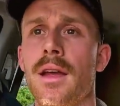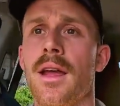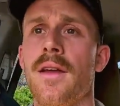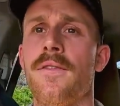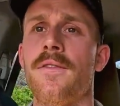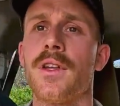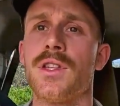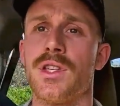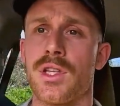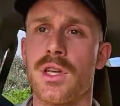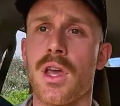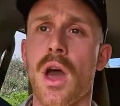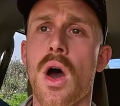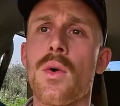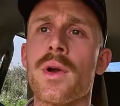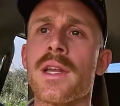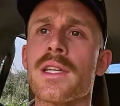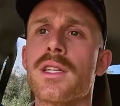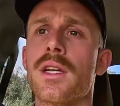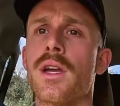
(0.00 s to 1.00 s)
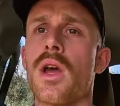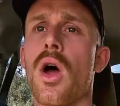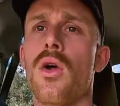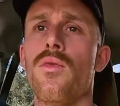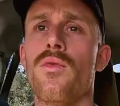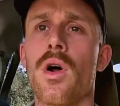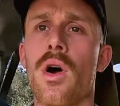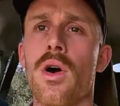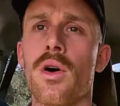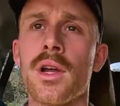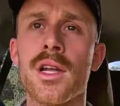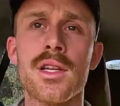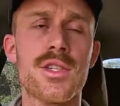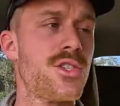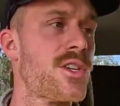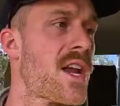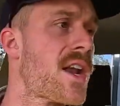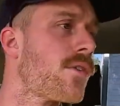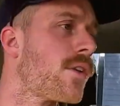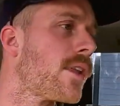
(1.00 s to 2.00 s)
If it's going to go wrong, it
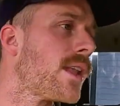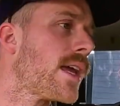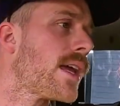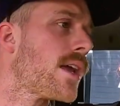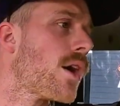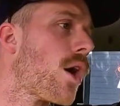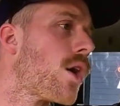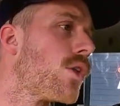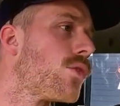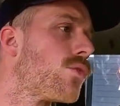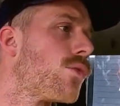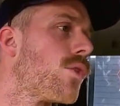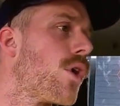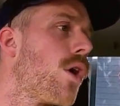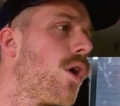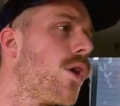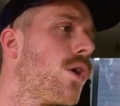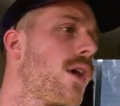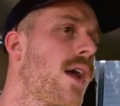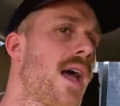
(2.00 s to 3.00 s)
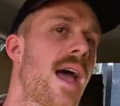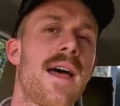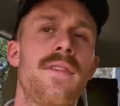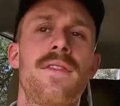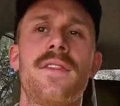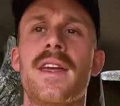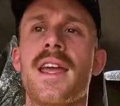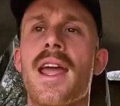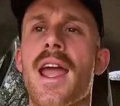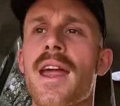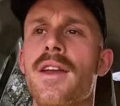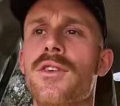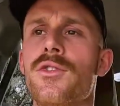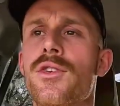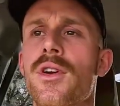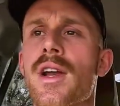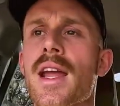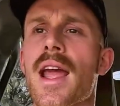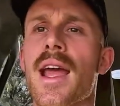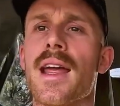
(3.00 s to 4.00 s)
generally goes wrong at the
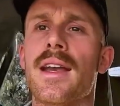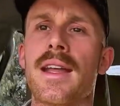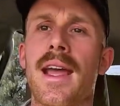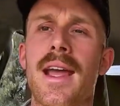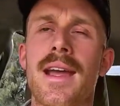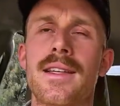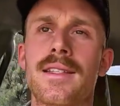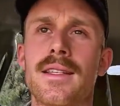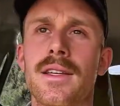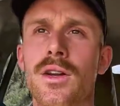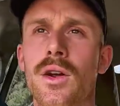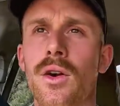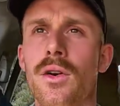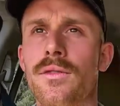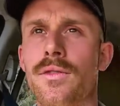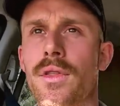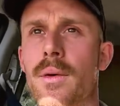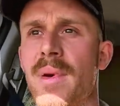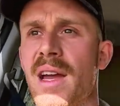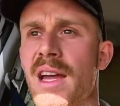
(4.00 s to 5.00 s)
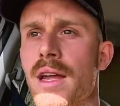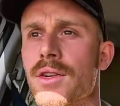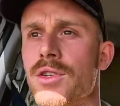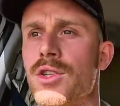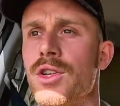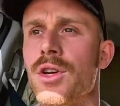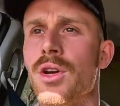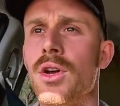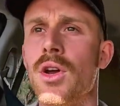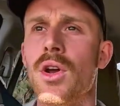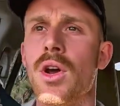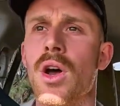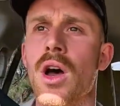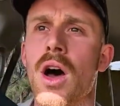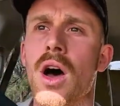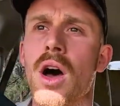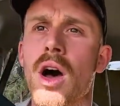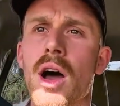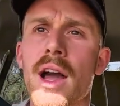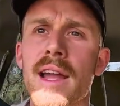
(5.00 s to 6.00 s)
entry and exit of the beach,
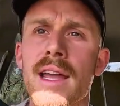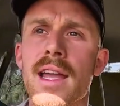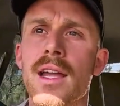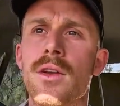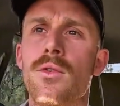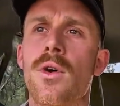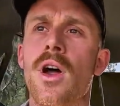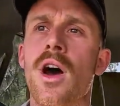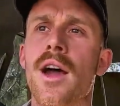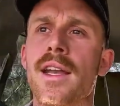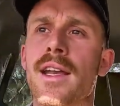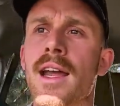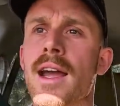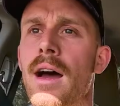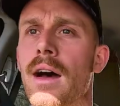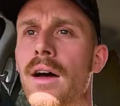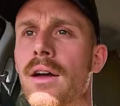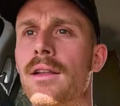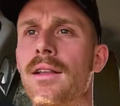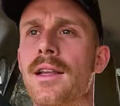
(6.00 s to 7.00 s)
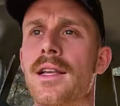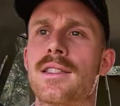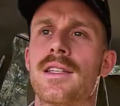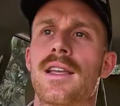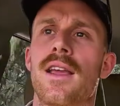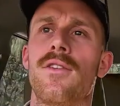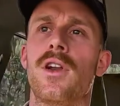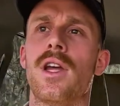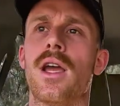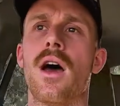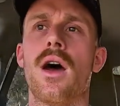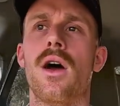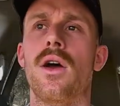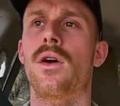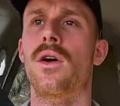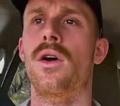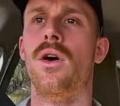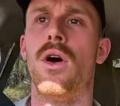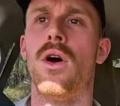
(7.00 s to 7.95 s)
i.e. right now. Let's give it a go.